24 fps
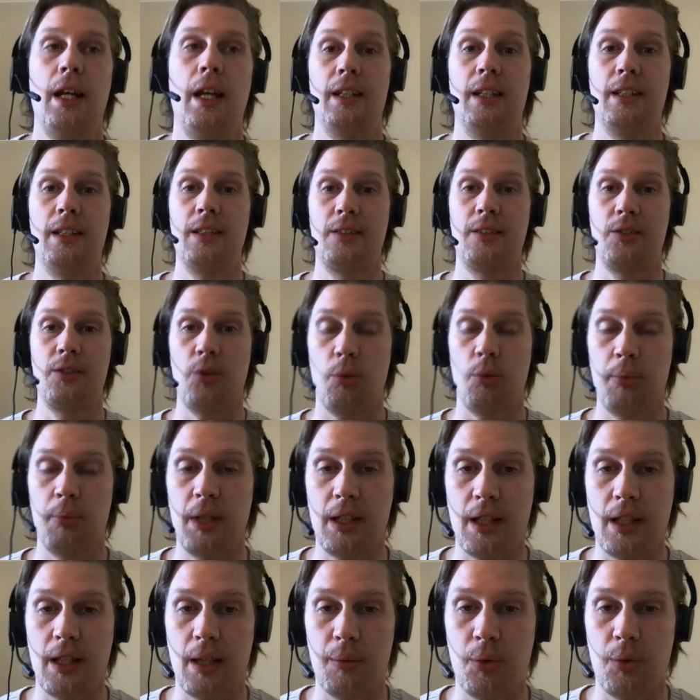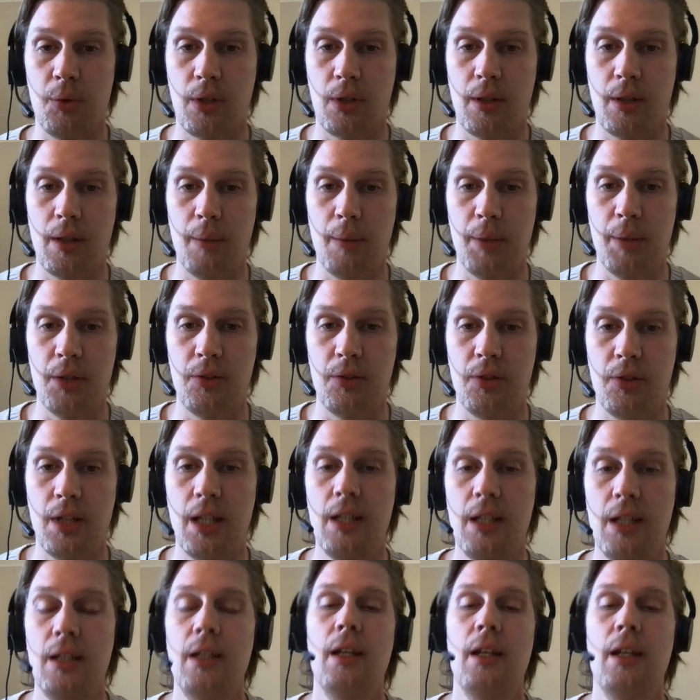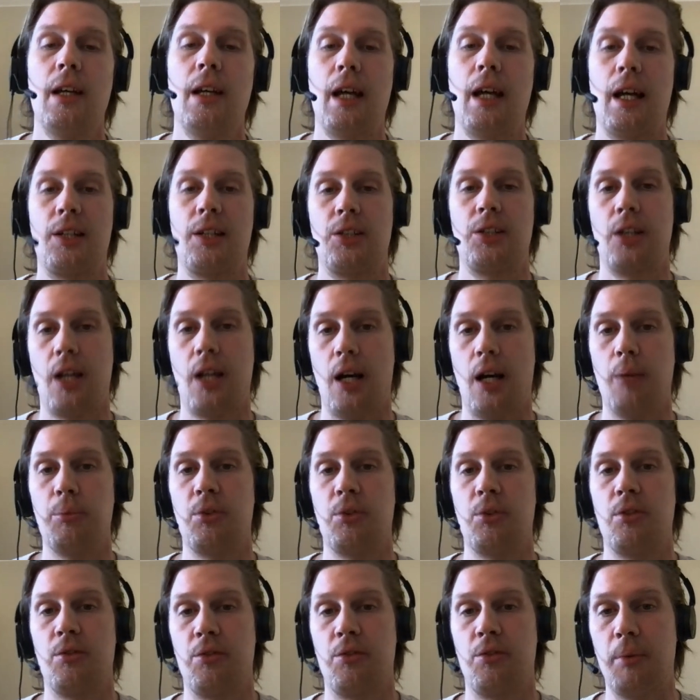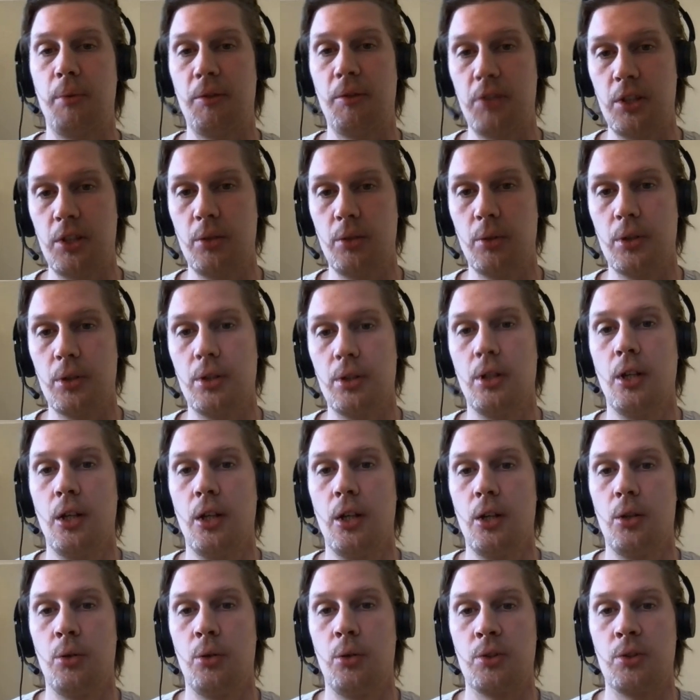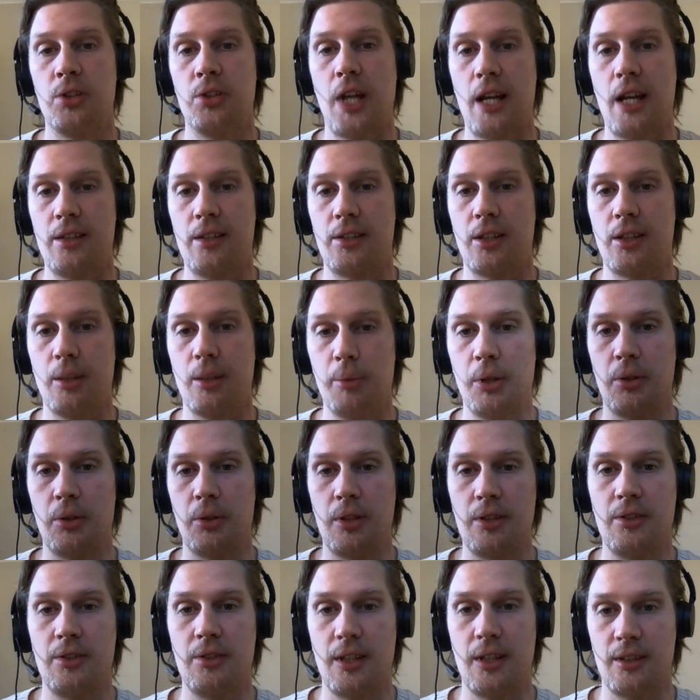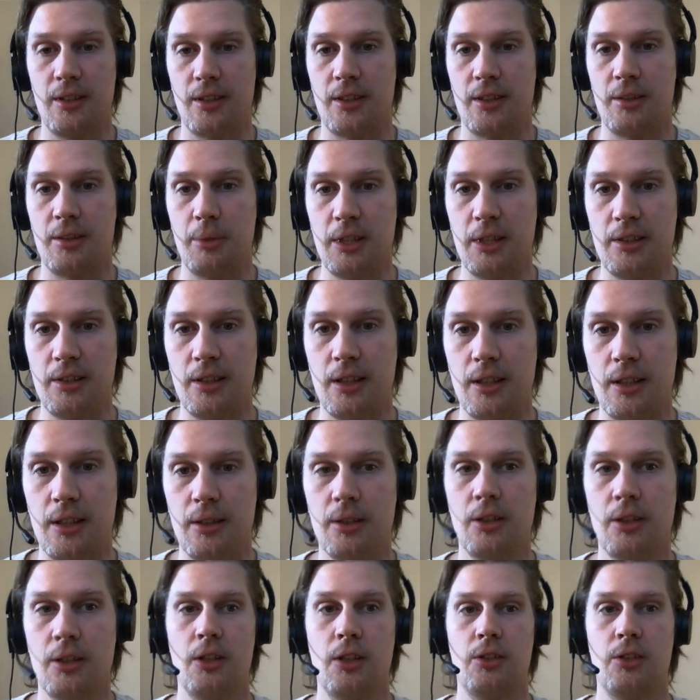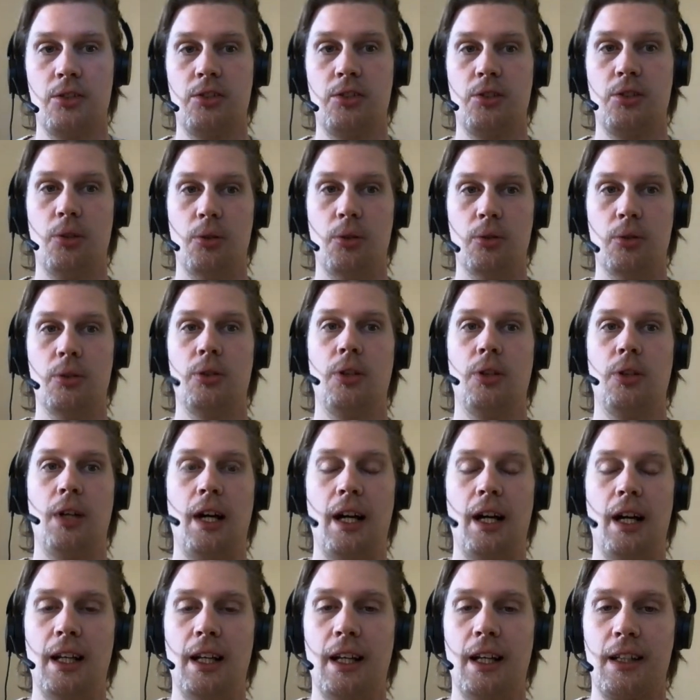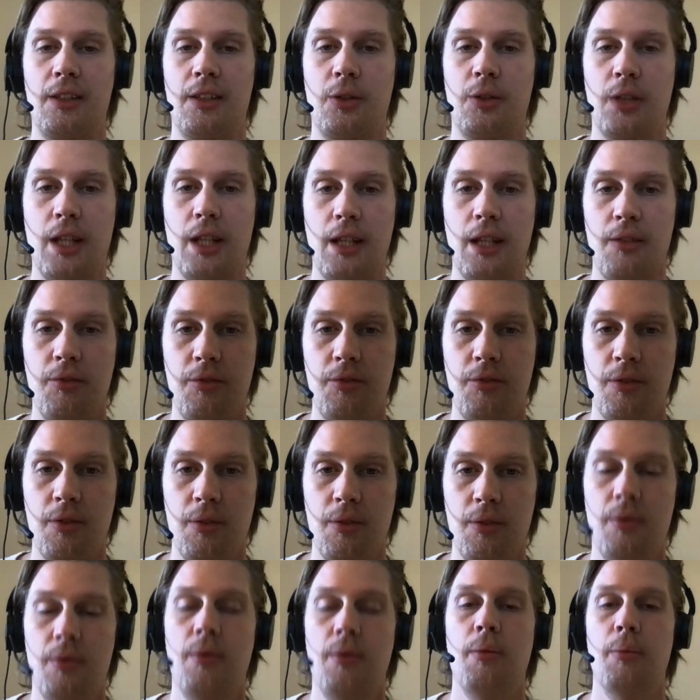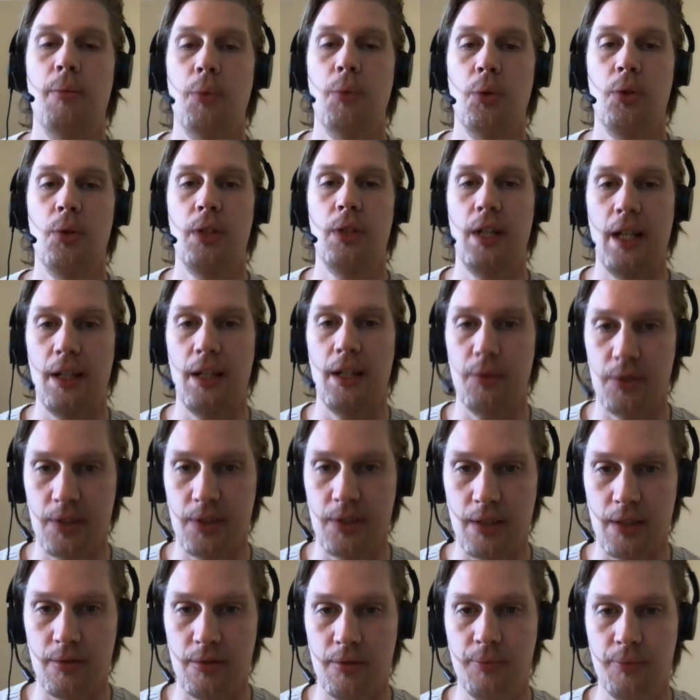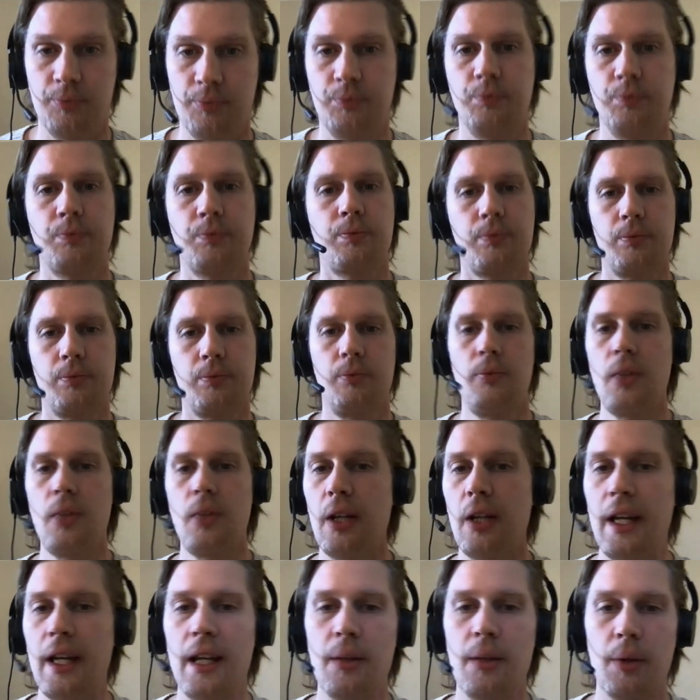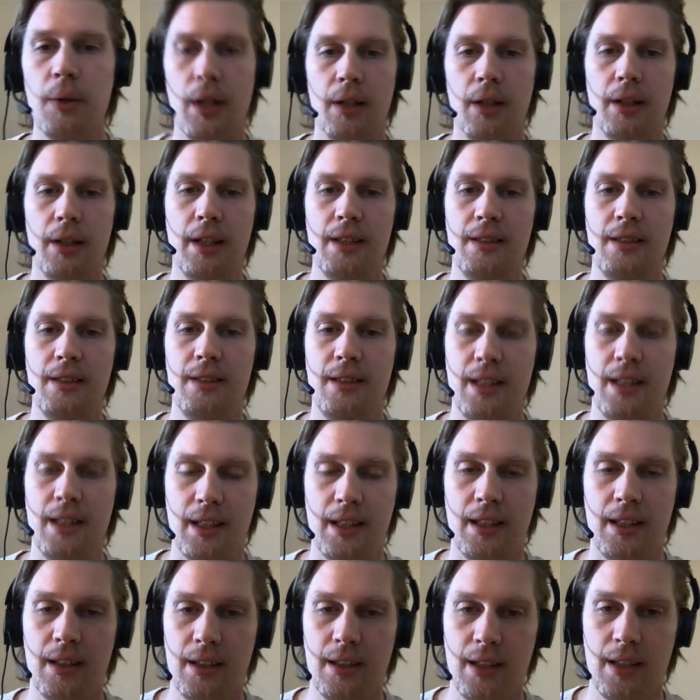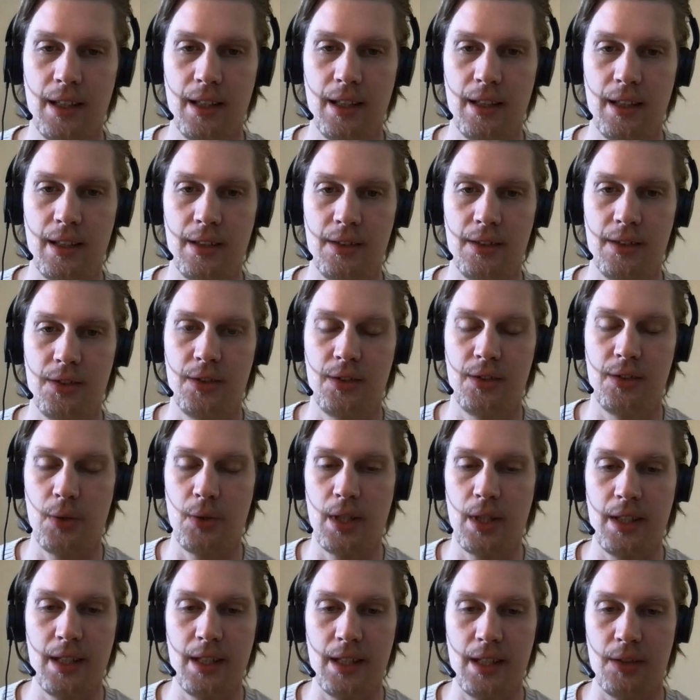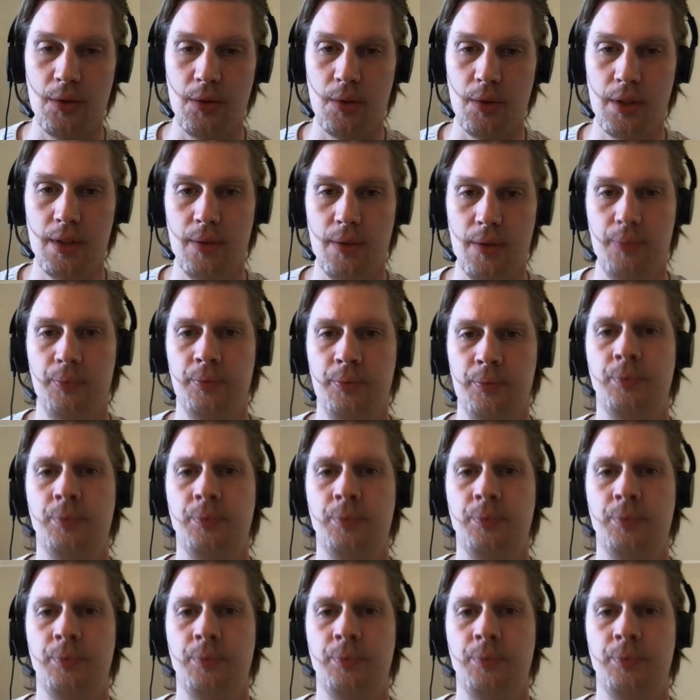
And this topic that I'm talking about today actually comes from a viewer who was asking about these things explicitly. So I like to give more than I receive. Anyway, let's dig straight into it.